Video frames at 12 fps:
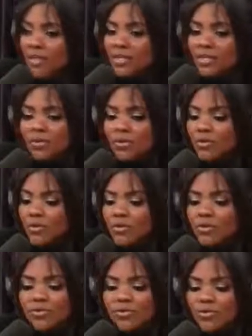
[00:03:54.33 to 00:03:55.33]
These 3
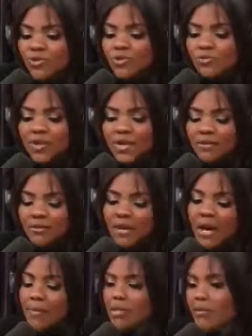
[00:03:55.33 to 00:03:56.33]
verticals. The first being the
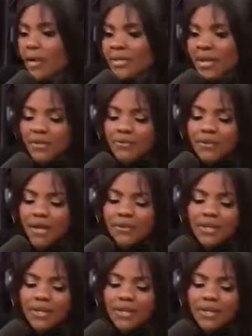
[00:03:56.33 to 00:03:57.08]
family, the breakdown of the family.